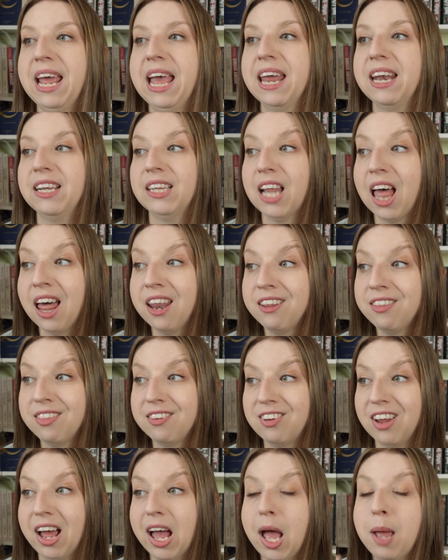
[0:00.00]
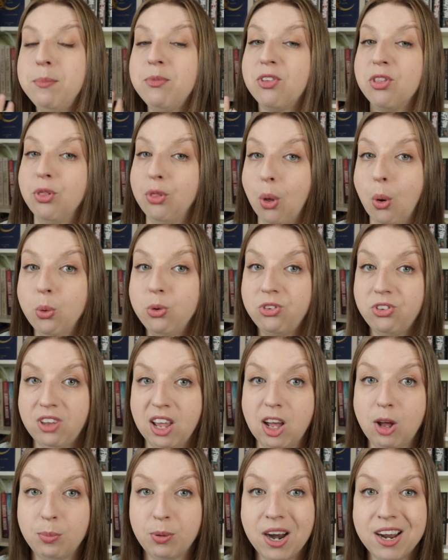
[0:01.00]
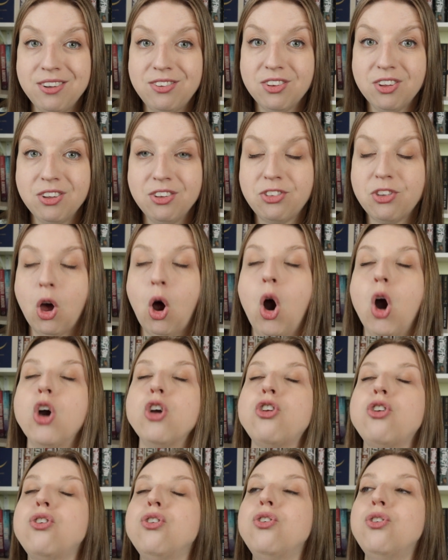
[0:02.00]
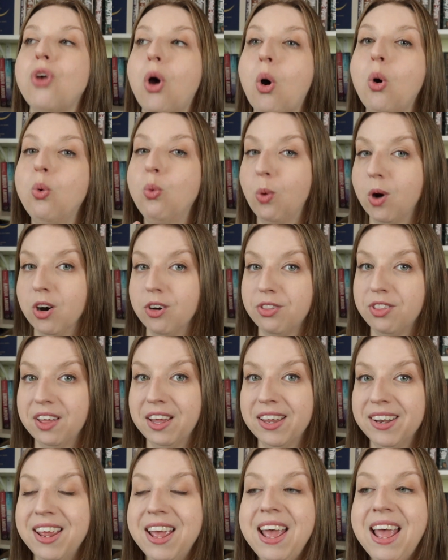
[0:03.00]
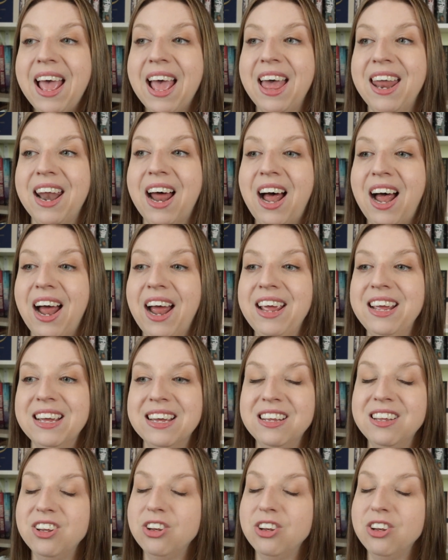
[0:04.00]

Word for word: And a lot of the times those sale prices are so worth it. And I